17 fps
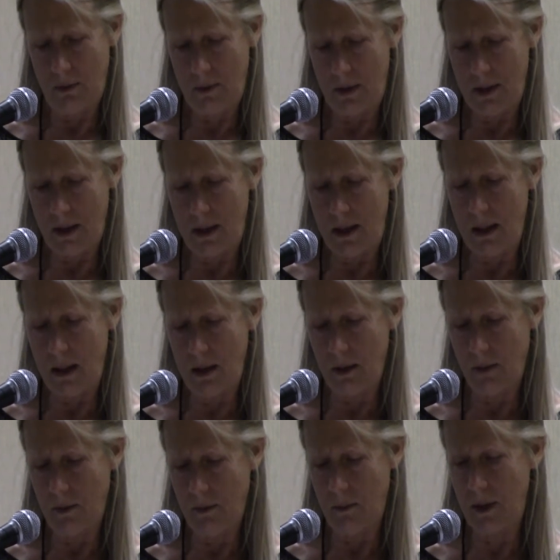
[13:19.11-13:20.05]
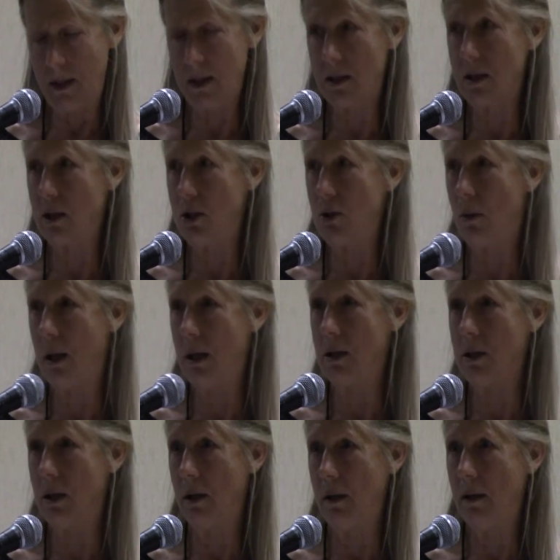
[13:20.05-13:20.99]
to deal with the
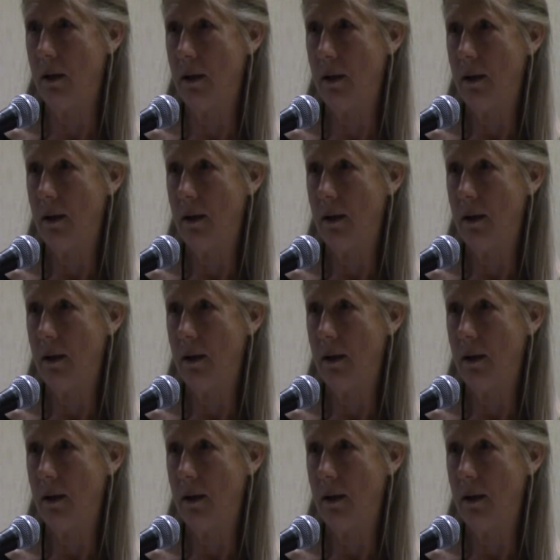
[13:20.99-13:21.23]
situation,